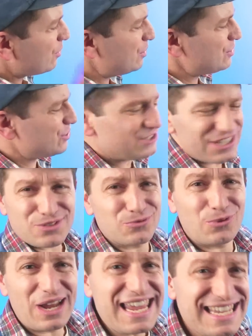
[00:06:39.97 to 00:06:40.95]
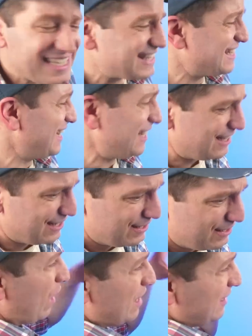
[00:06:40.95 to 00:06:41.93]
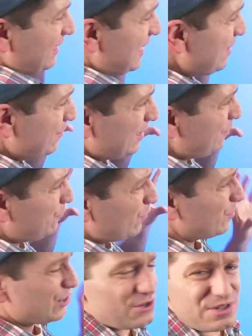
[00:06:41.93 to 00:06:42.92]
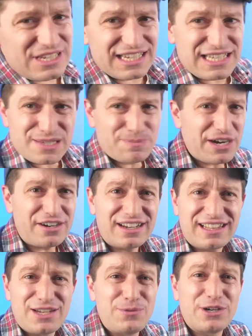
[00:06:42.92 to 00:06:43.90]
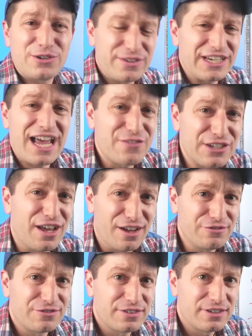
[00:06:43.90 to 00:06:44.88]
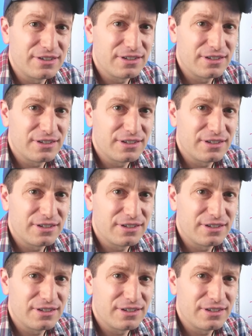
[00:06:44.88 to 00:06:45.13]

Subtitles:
could you just waste it when even if we're using it sparingly, we don't even have enough?